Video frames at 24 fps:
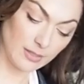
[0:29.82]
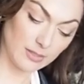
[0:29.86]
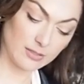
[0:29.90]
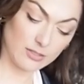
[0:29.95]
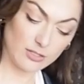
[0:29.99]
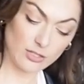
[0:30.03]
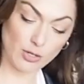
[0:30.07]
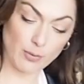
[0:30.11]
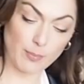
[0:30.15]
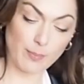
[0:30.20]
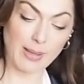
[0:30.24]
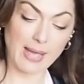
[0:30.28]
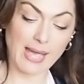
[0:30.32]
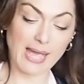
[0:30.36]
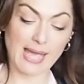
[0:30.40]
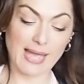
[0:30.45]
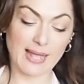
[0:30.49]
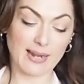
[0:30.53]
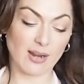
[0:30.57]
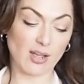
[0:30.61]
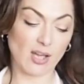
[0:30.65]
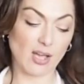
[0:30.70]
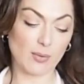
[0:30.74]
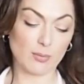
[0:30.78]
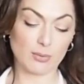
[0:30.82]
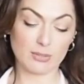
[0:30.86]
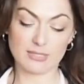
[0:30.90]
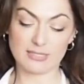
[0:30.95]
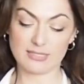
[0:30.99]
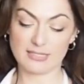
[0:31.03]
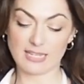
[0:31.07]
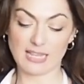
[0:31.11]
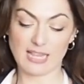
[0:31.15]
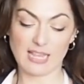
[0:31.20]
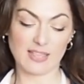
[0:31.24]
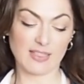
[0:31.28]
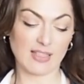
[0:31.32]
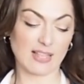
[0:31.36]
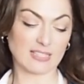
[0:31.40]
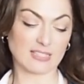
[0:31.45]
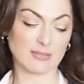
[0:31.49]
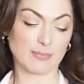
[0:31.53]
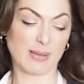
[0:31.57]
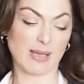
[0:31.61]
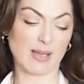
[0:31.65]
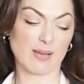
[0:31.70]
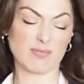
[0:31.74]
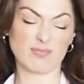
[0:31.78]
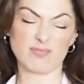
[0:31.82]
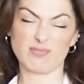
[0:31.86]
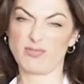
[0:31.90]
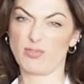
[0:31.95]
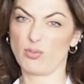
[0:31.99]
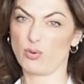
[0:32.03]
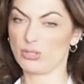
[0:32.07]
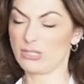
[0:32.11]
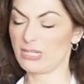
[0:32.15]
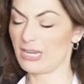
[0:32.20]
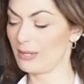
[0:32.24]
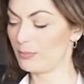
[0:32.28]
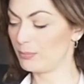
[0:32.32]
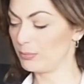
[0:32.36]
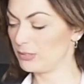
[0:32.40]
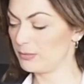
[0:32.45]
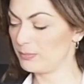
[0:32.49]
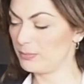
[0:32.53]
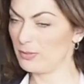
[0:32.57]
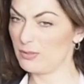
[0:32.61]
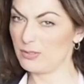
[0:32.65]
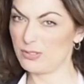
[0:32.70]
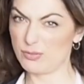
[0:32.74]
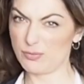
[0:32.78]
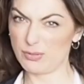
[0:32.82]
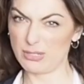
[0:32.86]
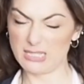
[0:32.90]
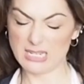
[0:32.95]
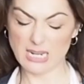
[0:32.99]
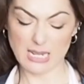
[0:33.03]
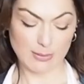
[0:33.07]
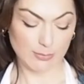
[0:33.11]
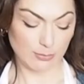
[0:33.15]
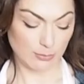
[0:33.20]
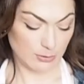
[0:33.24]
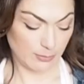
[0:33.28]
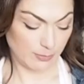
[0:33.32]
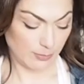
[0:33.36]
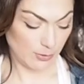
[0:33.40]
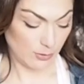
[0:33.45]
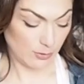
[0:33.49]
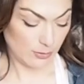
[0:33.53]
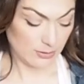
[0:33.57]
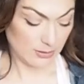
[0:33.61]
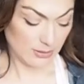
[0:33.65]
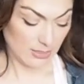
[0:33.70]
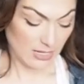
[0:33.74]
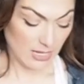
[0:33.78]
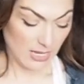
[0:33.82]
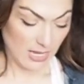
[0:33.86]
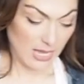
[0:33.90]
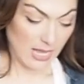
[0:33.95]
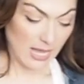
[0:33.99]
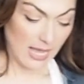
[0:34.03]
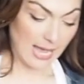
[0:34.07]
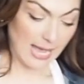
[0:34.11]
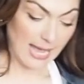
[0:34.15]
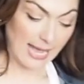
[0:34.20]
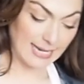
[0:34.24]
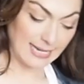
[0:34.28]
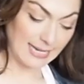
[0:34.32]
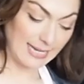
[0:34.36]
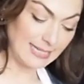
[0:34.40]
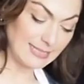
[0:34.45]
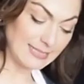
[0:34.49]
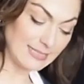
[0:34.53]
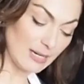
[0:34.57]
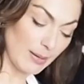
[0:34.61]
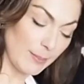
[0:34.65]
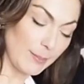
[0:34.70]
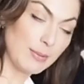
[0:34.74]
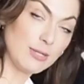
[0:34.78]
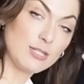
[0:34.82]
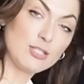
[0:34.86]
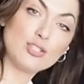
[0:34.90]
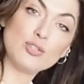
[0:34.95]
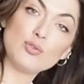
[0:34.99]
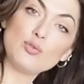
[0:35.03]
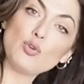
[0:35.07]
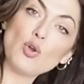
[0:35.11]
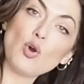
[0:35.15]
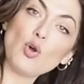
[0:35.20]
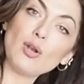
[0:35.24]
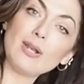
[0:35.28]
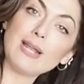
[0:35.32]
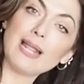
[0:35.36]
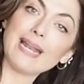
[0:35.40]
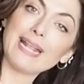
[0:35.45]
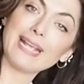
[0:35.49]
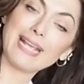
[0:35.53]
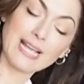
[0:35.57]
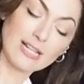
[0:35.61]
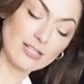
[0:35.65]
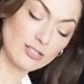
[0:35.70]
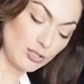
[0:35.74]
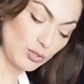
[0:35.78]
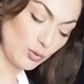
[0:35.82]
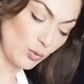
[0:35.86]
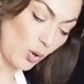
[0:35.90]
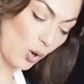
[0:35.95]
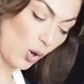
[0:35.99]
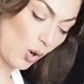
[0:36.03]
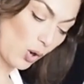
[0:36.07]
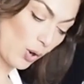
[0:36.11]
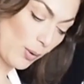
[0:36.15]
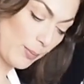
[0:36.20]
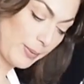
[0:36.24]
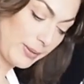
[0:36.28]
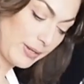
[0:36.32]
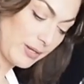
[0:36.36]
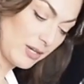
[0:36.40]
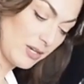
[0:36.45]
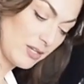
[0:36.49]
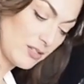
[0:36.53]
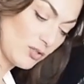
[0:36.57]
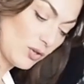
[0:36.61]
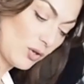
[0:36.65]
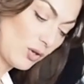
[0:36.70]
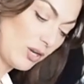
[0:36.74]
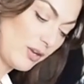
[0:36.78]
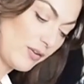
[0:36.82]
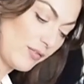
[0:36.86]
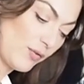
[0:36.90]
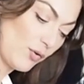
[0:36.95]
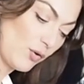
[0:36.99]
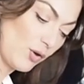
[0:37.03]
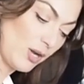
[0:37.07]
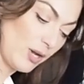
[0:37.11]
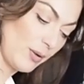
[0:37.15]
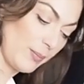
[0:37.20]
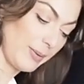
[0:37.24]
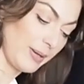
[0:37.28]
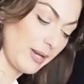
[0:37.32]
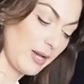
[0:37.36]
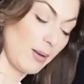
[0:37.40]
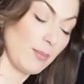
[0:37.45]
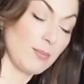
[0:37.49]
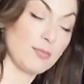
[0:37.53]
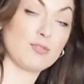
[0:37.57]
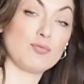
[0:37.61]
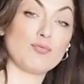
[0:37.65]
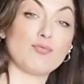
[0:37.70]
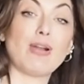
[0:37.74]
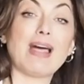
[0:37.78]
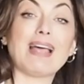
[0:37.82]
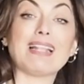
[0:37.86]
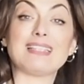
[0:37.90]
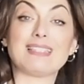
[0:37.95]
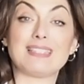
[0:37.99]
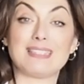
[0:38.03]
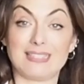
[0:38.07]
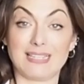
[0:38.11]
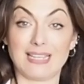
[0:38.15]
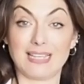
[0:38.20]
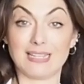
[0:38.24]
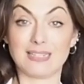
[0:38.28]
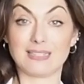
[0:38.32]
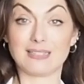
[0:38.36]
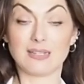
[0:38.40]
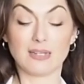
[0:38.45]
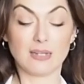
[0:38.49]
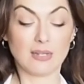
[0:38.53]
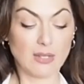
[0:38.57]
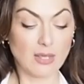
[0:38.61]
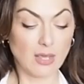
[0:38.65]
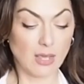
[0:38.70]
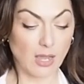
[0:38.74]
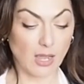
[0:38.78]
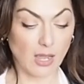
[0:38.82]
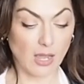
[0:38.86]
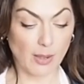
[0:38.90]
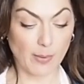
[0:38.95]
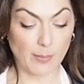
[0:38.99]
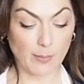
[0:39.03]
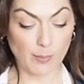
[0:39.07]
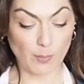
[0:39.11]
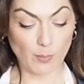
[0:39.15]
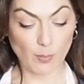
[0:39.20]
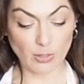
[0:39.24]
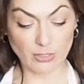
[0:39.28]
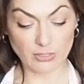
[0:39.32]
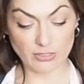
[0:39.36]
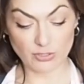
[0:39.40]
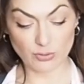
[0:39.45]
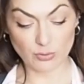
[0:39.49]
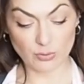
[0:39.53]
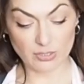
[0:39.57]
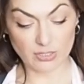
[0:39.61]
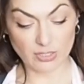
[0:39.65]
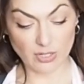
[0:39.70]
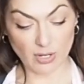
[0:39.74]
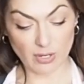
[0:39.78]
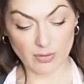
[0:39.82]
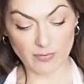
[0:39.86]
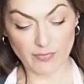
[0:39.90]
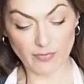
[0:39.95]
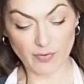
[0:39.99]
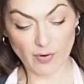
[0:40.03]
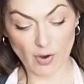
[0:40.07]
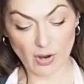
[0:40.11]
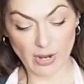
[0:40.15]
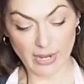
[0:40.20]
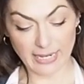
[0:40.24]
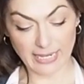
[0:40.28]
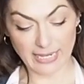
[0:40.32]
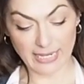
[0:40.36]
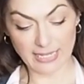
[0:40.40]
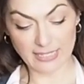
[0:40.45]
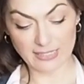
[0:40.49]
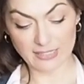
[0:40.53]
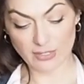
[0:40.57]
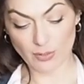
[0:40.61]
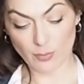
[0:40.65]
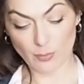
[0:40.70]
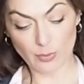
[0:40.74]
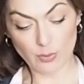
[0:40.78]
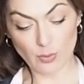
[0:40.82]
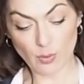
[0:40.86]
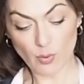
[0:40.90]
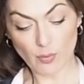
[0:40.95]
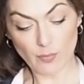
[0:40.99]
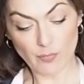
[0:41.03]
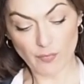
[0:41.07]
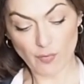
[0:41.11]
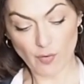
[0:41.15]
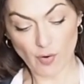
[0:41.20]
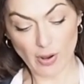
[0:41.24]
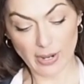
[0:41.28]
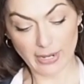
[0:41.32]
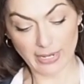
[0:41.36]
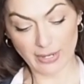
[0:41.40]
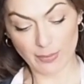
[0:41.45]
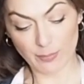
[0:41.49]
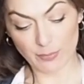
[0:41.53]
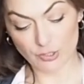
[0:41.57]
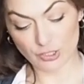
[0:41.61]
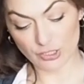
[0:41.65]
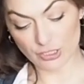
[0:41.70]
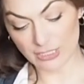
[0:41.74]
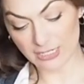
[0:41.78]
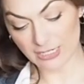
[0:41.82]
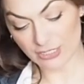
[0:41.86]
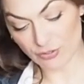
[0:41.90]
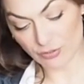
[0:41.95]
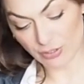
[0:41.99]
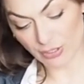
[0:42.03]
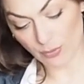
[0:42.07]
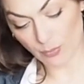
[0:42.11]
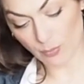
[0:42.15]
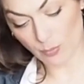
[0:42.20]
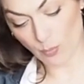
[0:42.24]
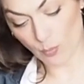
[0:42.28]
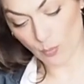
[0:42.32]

to your pan. I would say that's about 4 tablespoons, 3 tablespoons, and heat it up. But do not let it get too hot, because olive oil becomes rancid once you start frying it. So we're not frying it, we're just literally